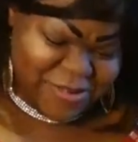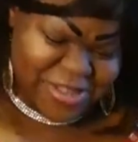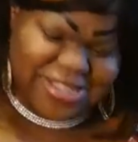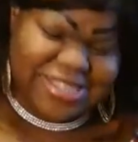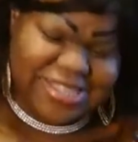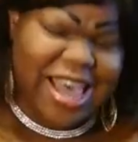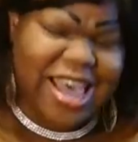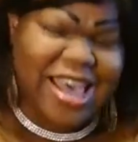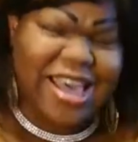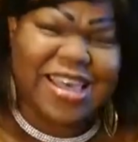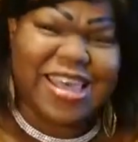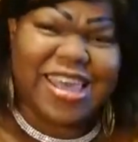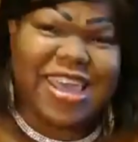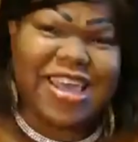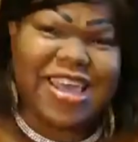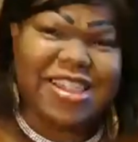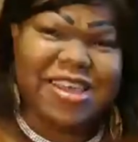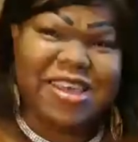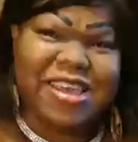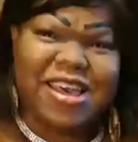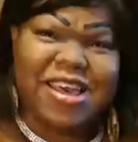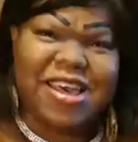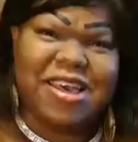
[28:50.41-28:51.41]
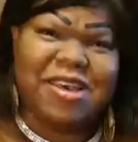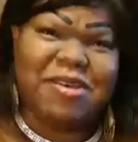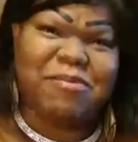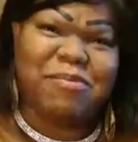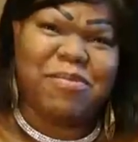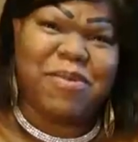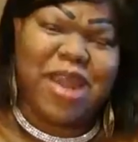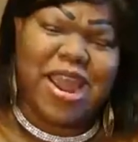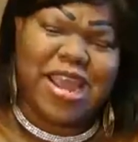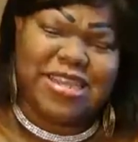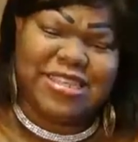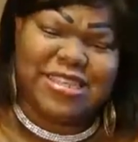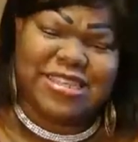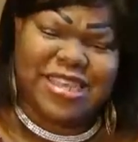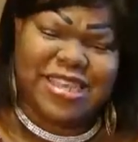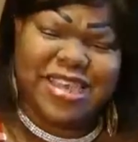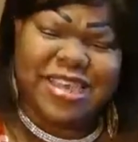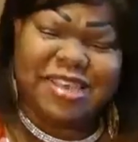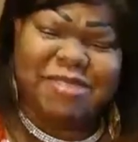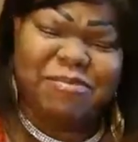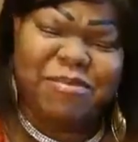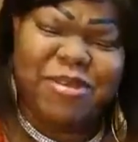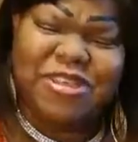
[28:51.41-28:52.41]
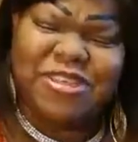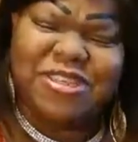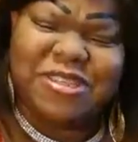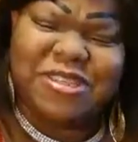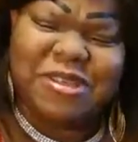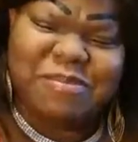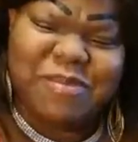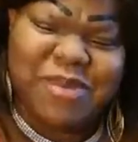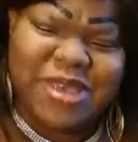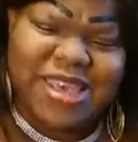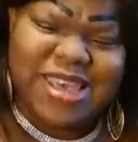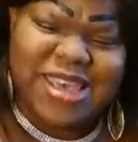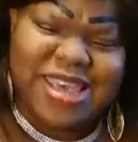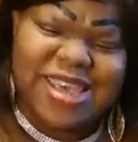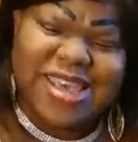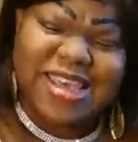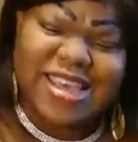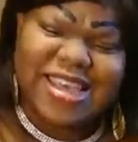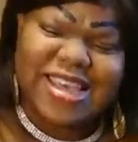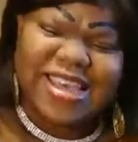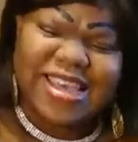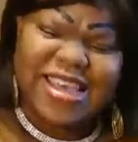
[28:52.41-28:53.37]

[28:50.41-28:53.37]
Was that Kelly Price and Mr. Big?